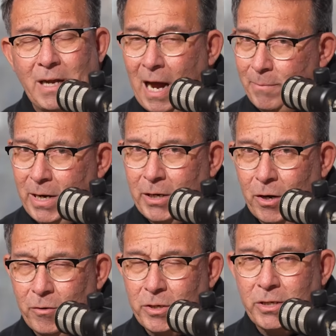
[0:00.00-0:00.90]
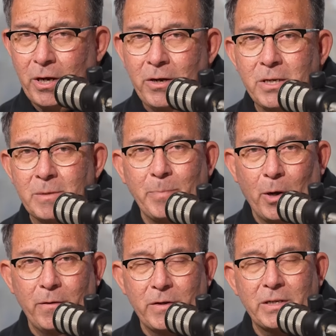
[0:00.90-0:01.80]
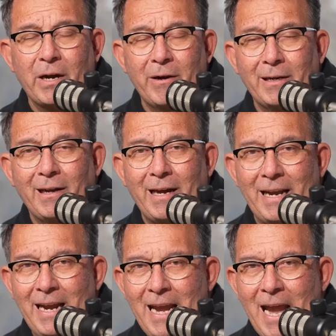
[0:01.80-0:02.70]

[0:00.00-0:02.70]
I'm Nico Kritsiotis, part of the Direct Line,